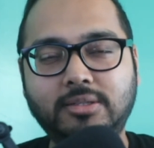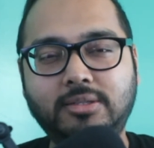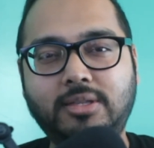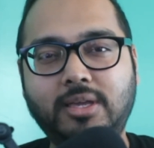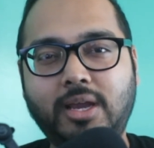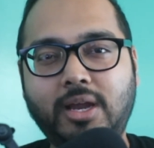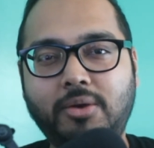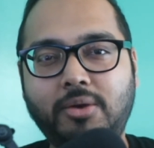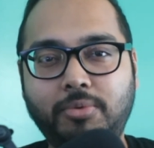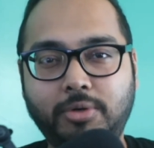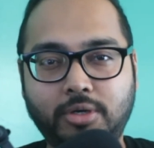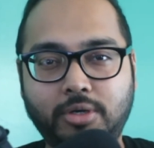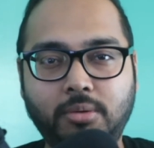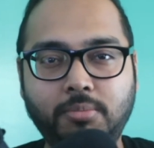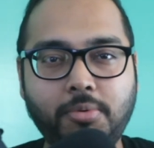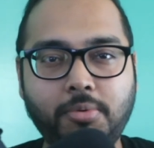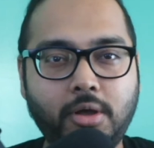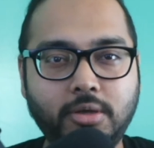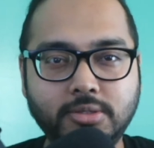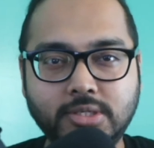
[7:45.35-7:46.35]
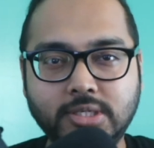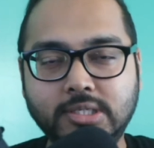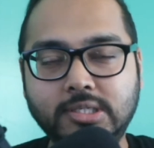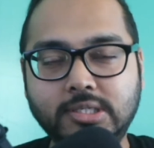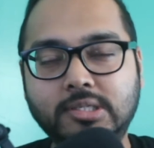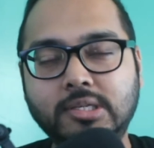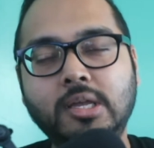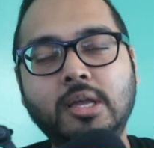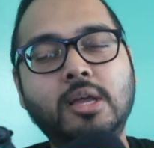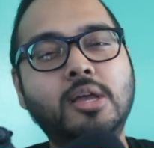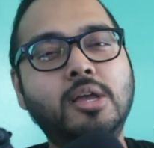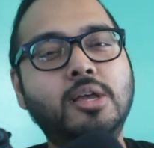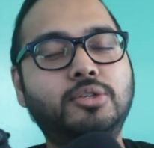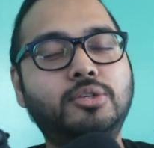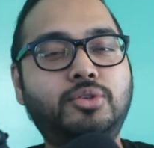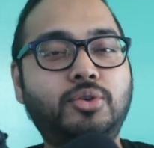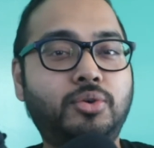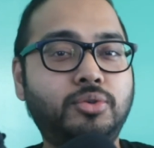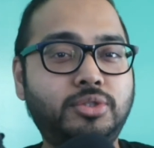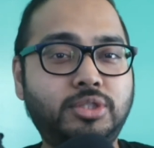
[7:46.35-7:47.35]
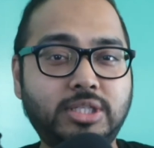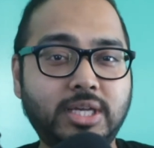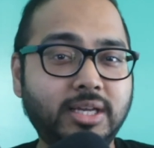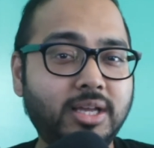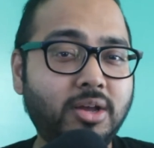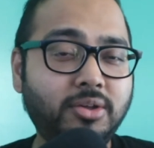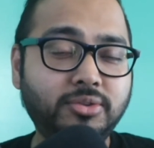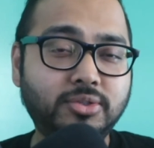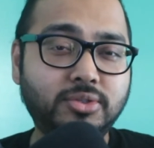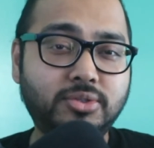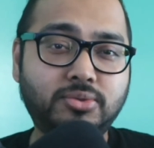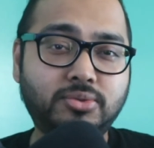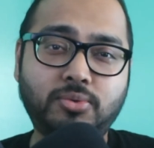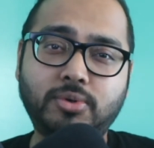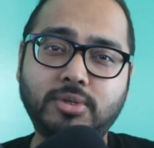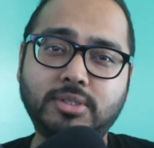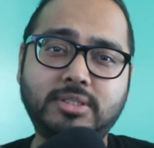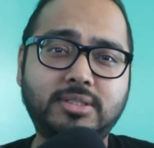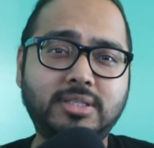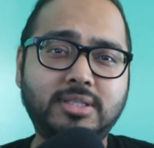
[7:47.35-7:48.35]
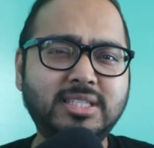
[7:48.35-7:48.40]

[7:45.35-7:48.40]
their return policies, so check out the stores.